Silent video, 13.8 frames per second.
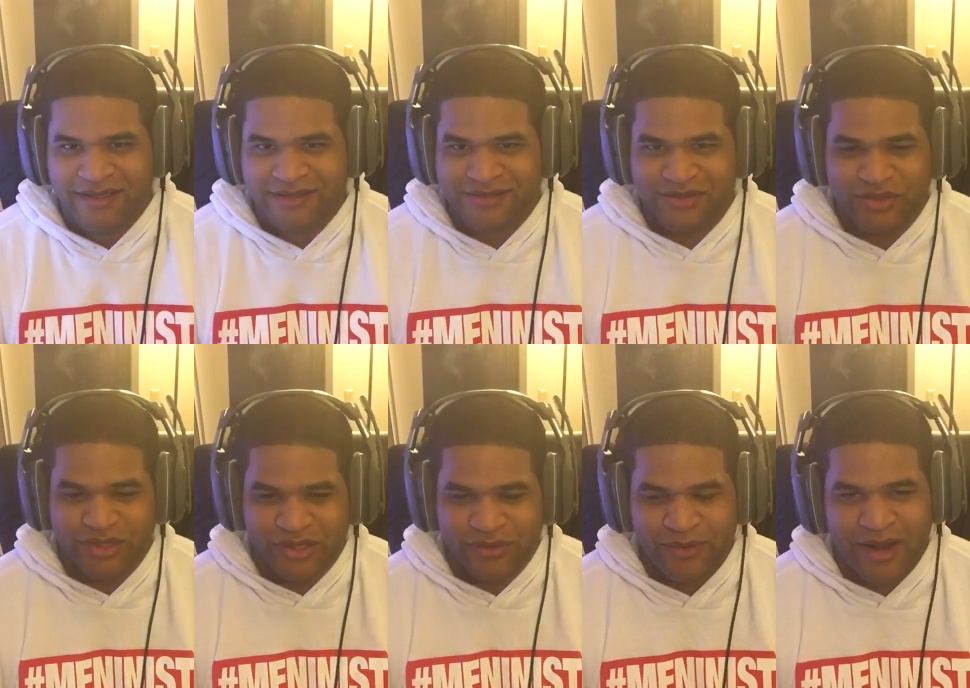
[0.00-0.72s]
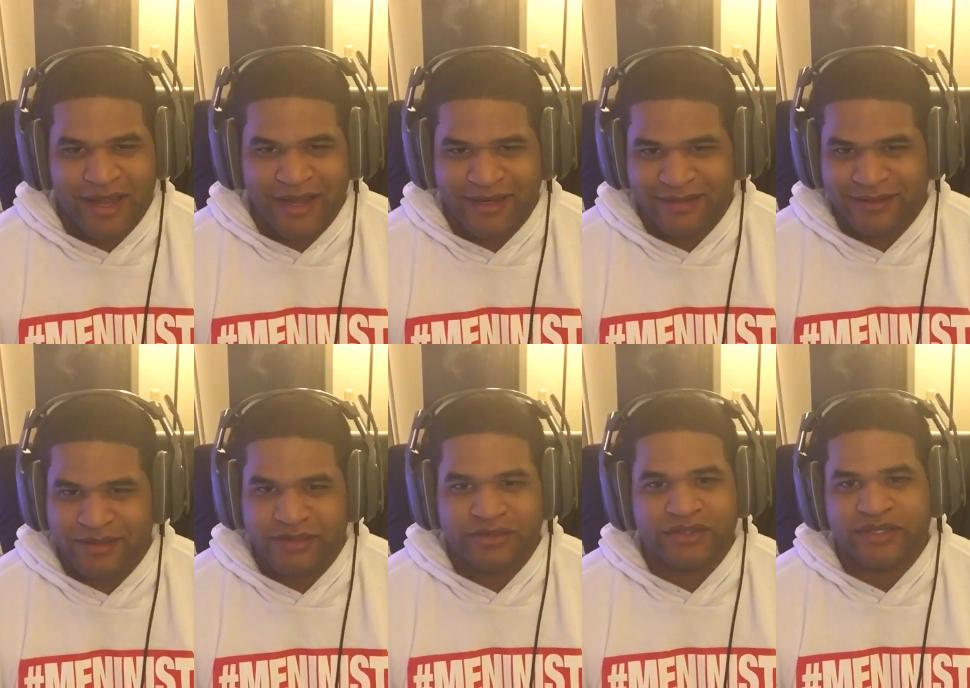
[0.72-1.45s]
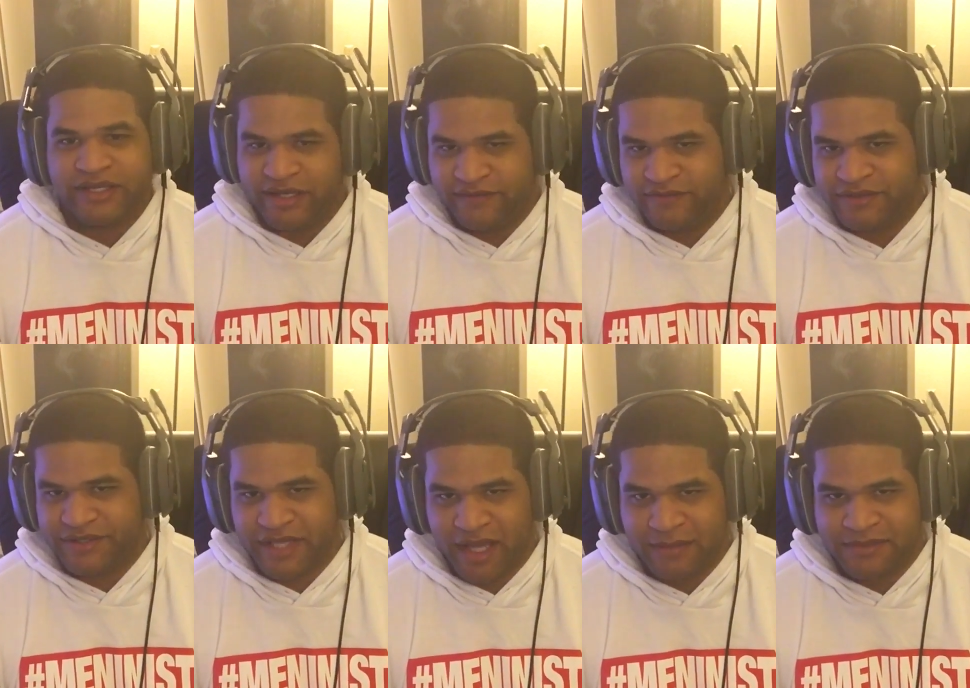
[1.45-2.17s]
So the grind literally never
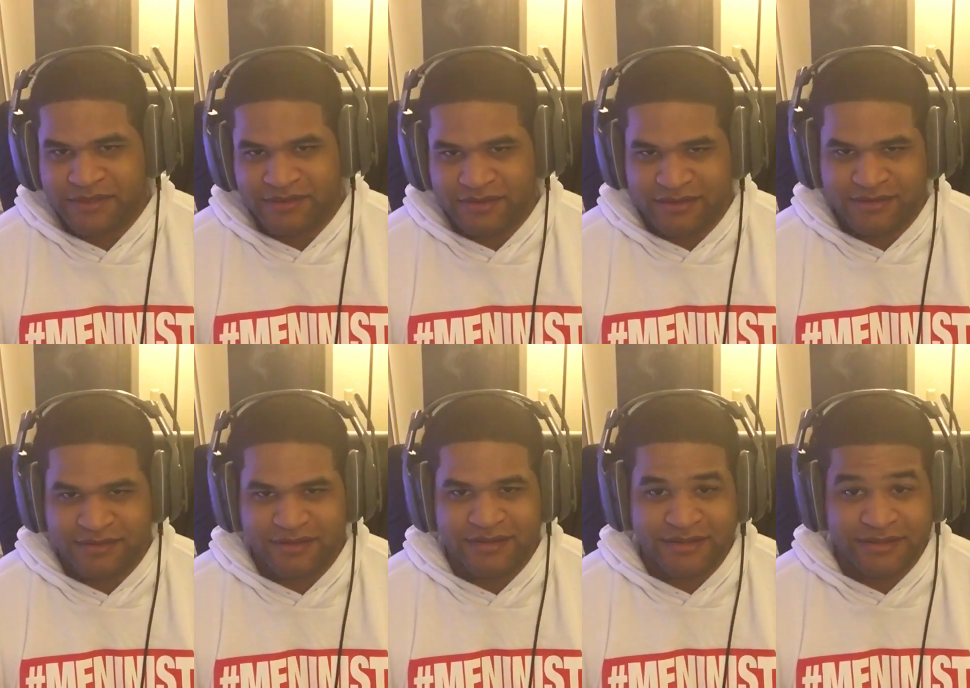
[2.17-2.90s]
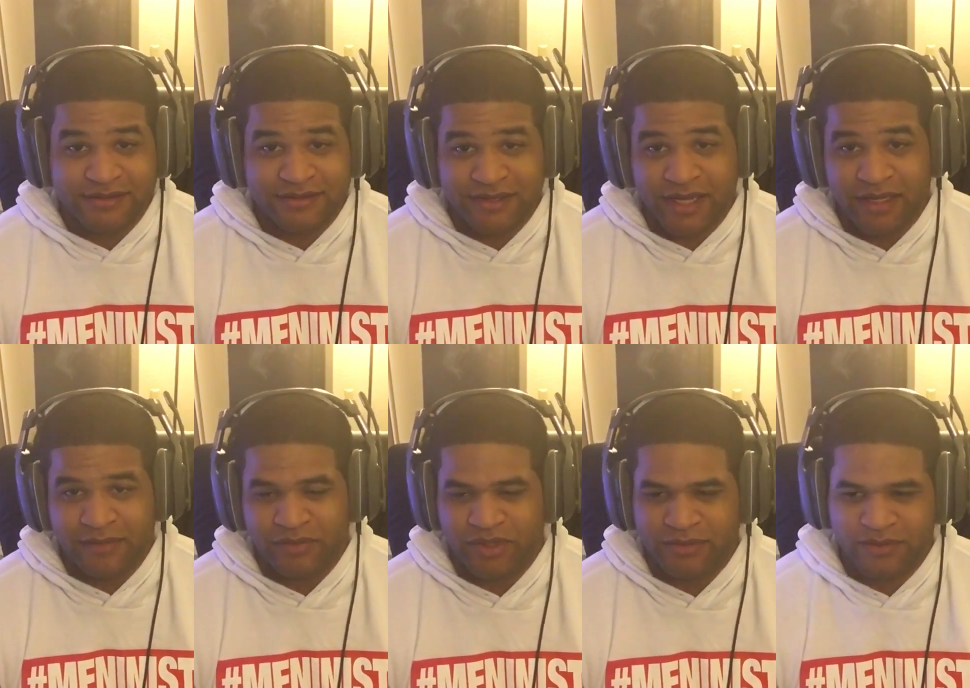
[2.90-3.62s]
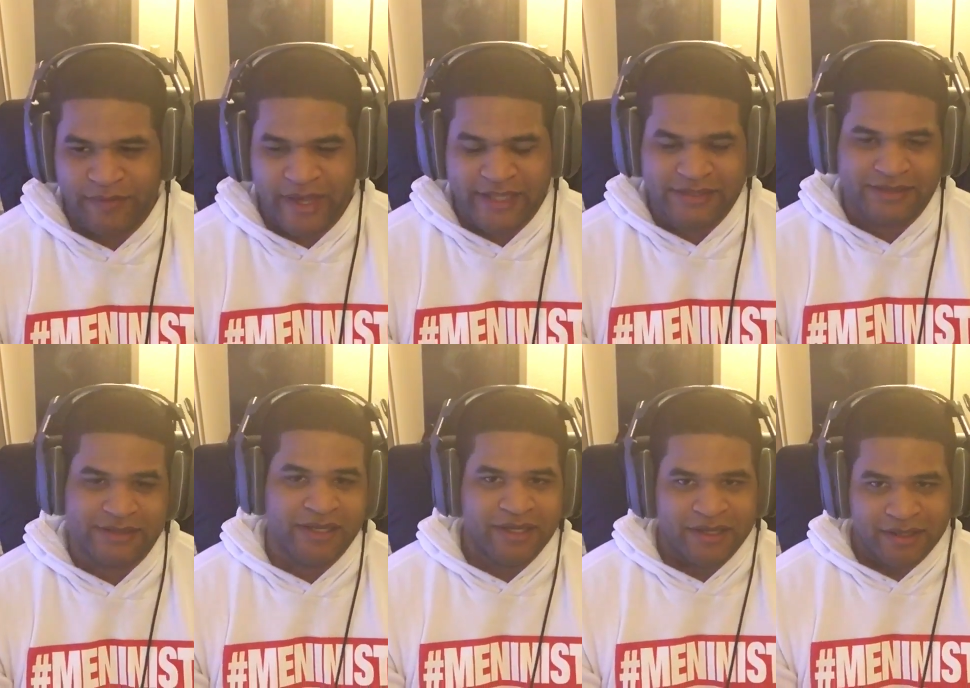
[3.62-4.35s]
stops. It's insane in public matches.